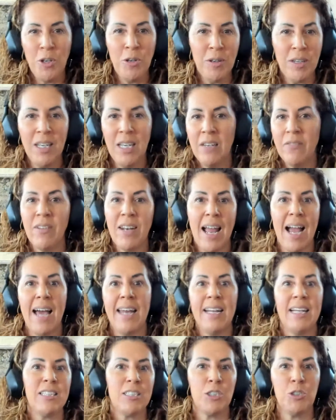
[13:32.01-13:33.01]
You can even add
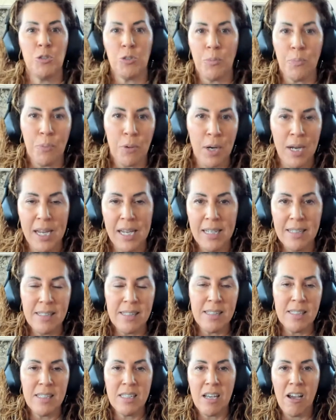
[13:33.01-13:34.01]
extra praise
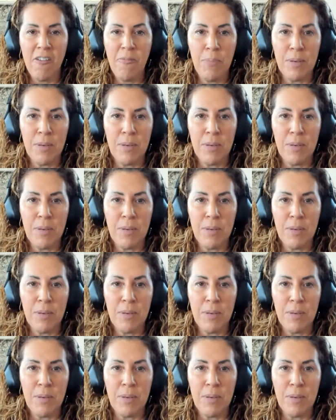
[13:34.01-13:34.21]
and stuff,